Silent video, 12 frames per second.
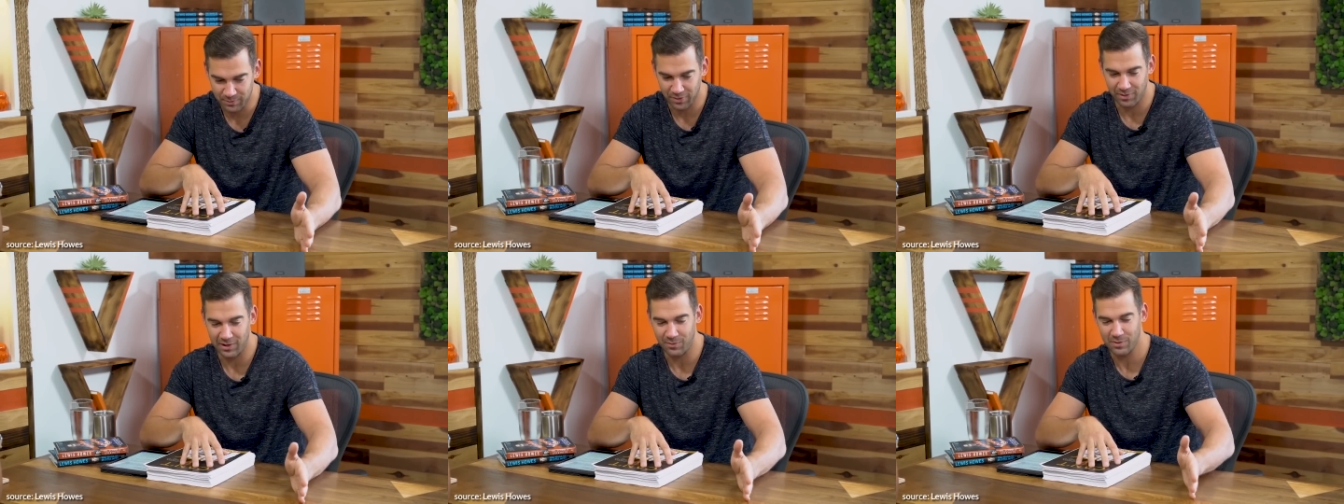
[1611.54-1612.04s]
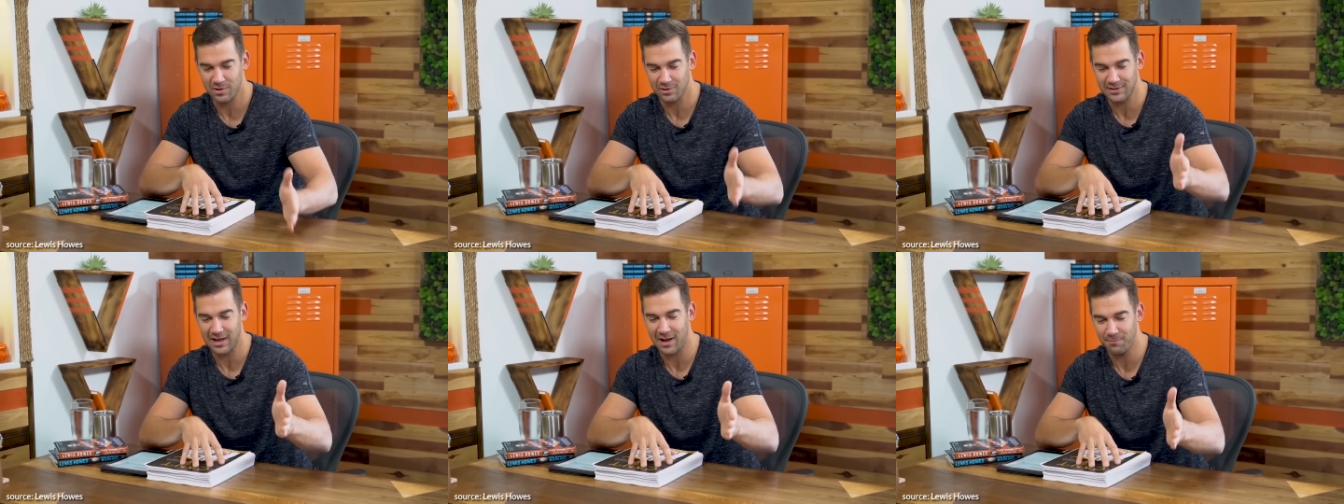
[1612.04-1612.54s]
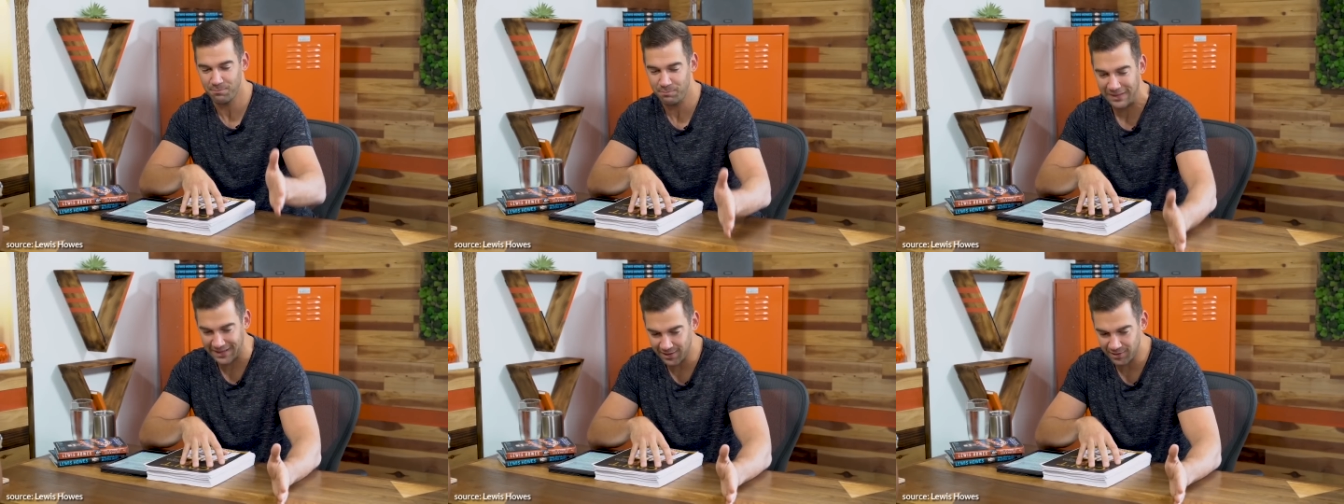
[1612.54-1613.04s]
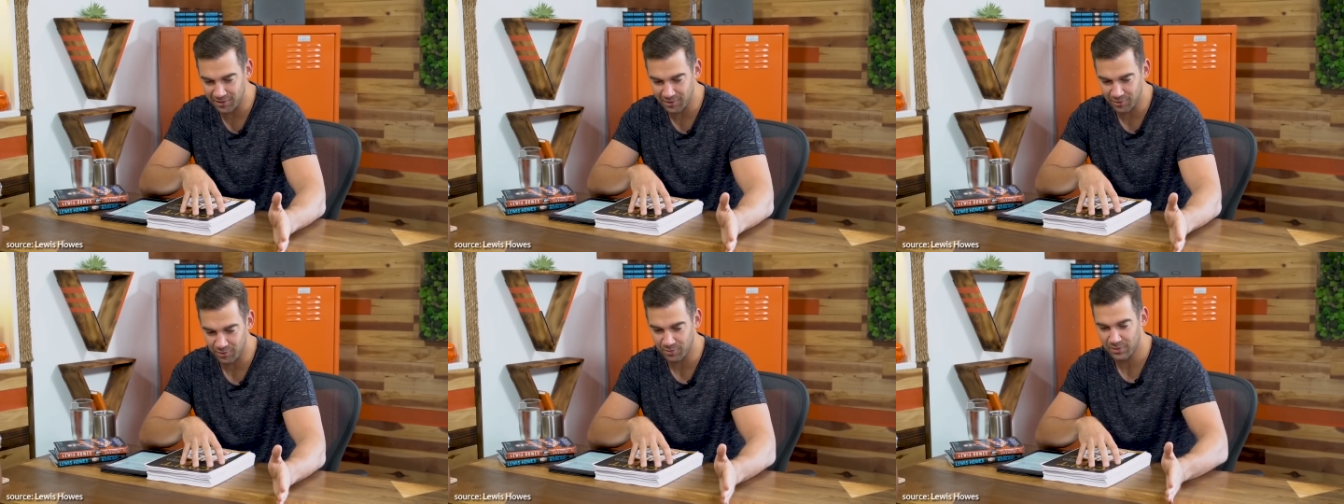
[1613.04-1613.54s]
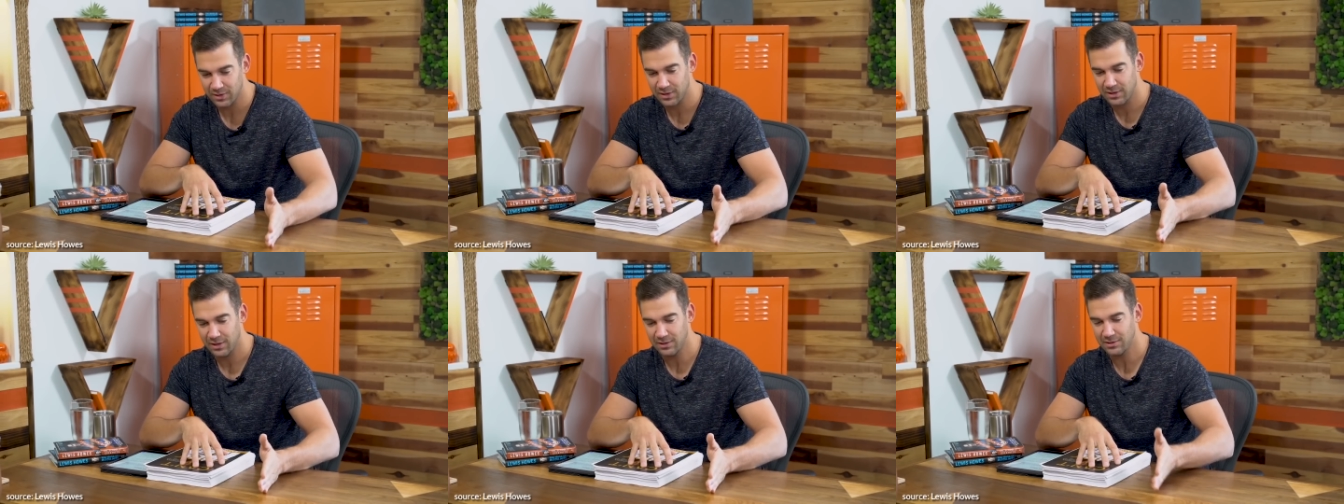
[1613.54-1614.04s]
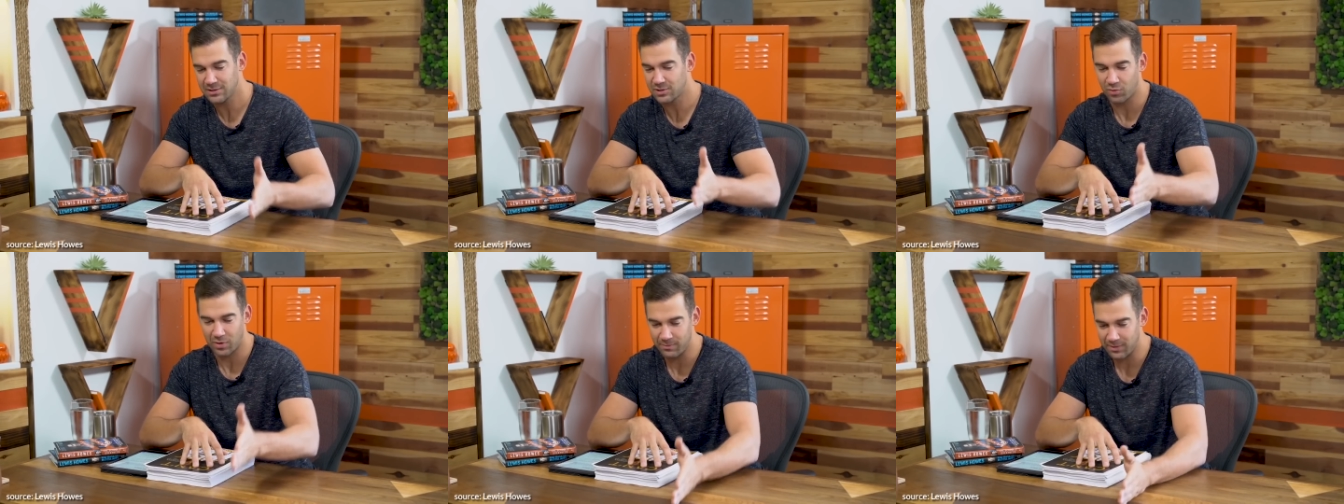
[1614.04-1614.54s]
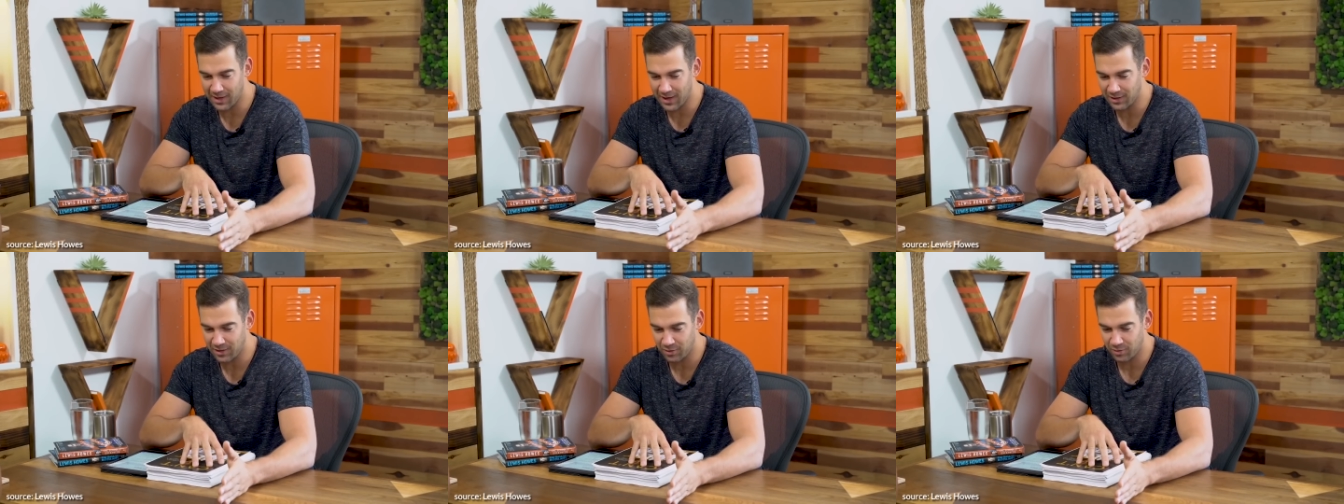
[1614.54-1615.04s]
disability, with your dad beating you, screaming at